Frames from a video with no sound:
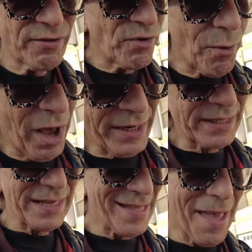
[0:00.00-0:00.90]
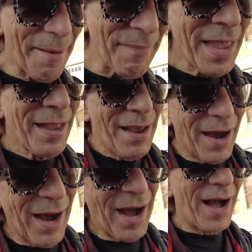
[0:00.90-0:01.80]
if you want to see them.
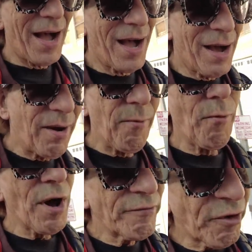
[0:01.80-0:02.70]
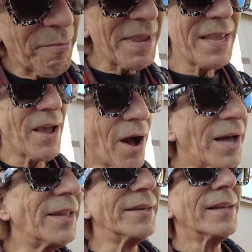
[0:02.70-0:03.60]
Uh, one from me
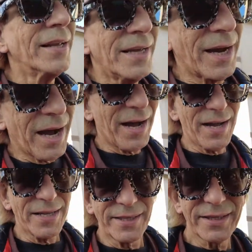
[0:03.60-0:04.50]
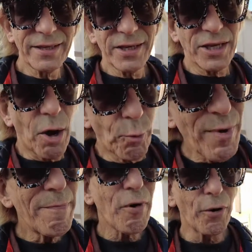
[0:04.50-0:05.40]
on uh, you know,
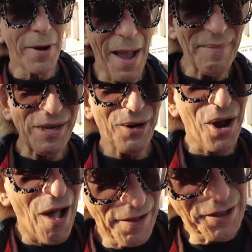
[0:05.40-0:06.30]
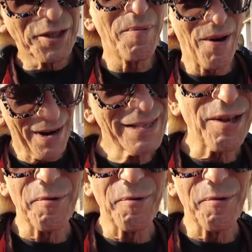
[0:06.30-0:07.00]
reprogramming your college experience